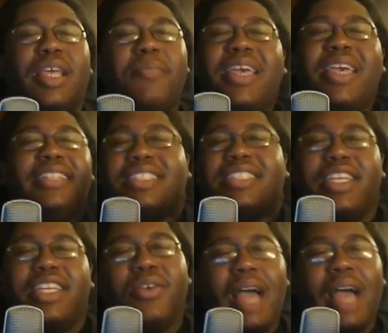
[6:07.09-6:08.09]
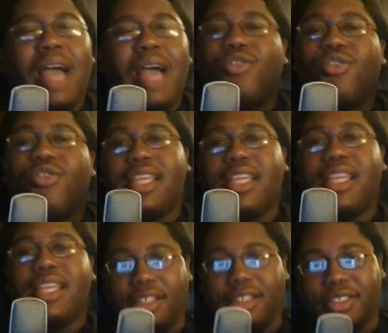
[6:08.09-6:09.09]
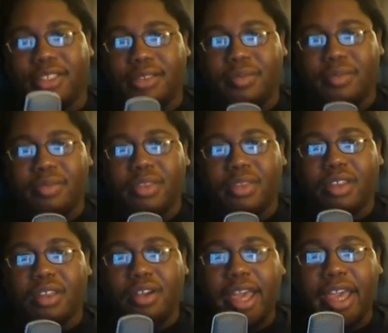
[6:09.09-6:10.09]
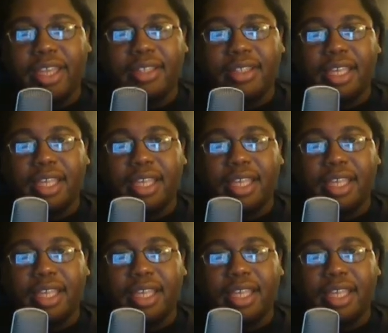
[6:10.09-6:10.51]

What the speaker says: means to you and how great he is, all right?